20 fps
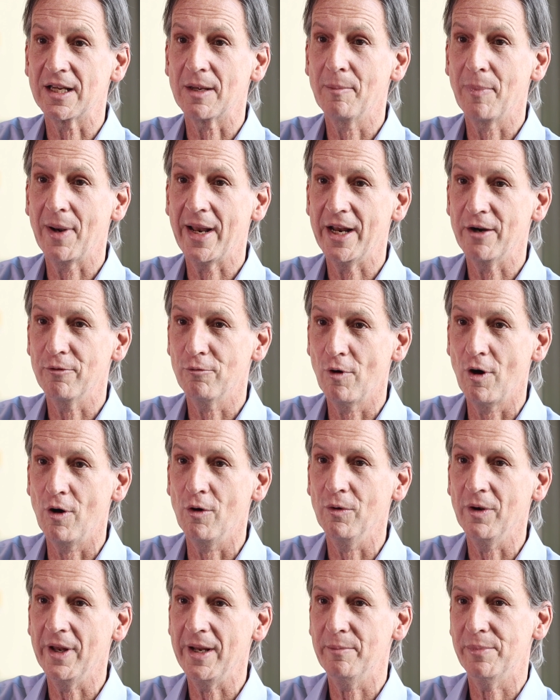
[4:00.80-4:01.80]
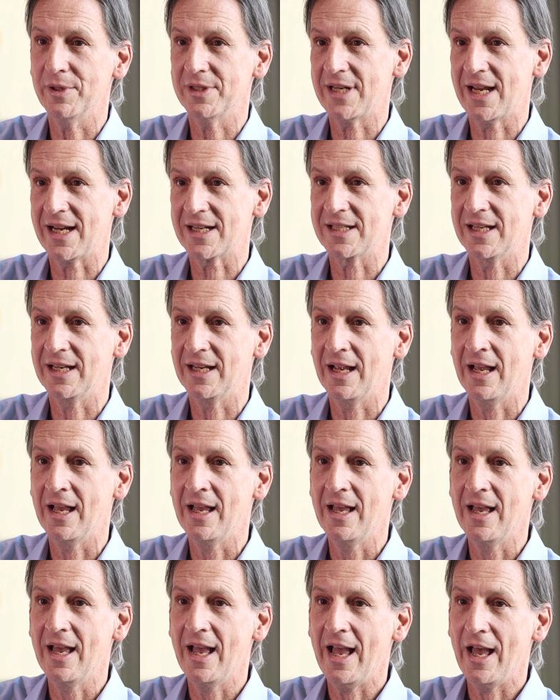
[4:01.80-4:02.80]
can play a role in protecting
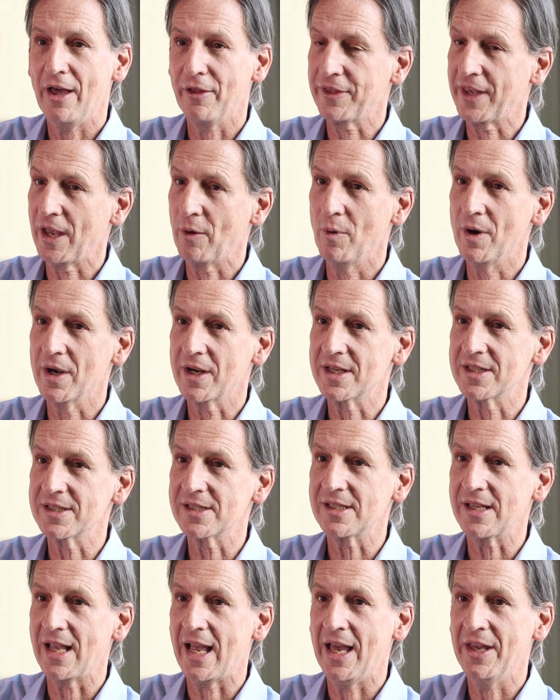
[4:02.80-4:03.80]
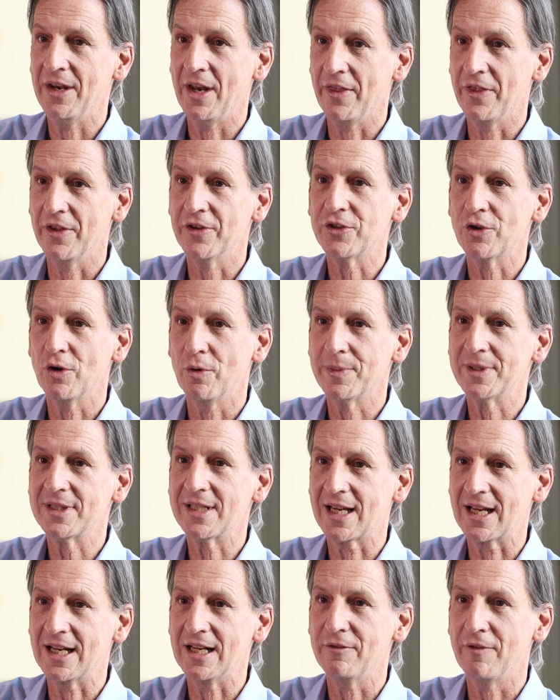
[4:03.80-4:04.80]
healthcare workers and others who are
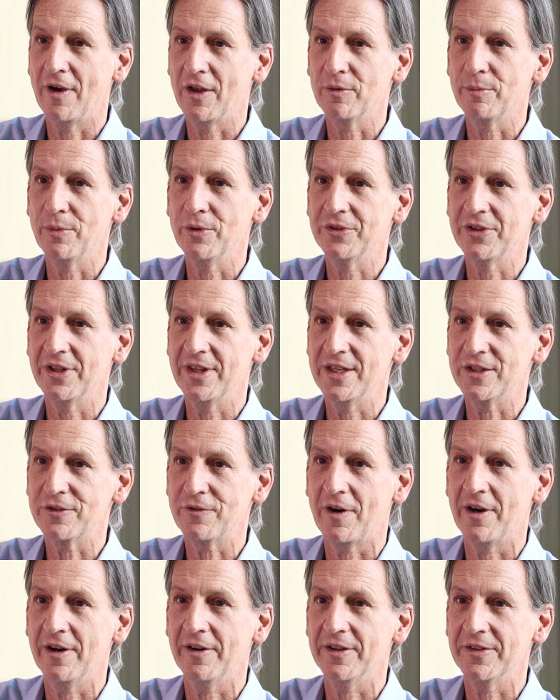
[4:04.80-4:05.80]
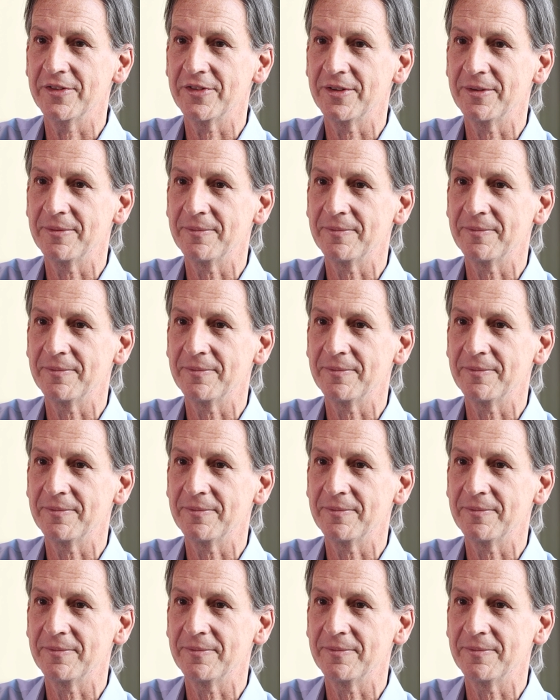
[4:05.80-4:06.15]
particularly vulnerable to this virus.